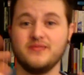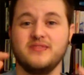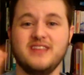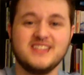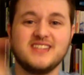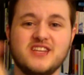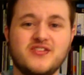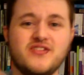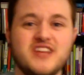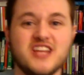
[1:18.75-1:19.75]
instead of a
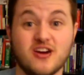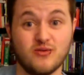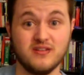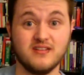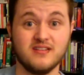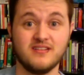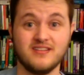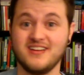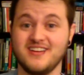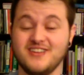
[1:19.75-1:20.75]
video.
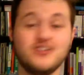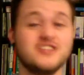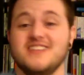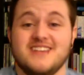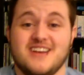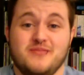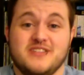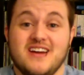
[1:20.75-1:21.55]
You just need to help us